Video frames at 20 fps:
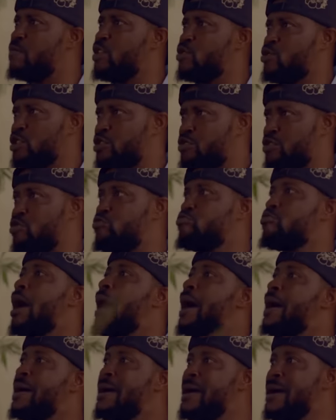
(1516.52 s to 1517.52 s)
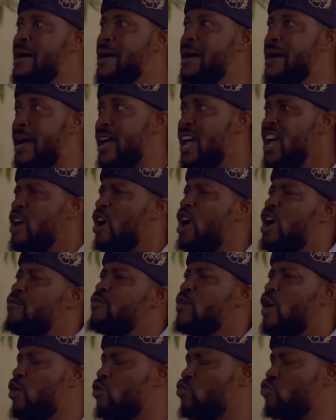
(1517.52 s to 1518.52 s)
Major General. Eh?
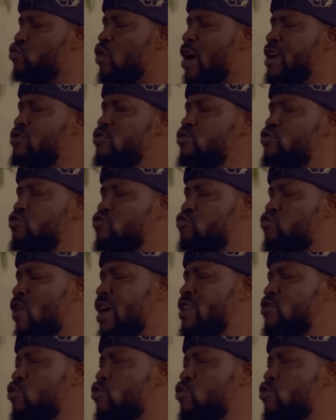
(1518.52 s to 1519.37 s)
Um, uh, when you when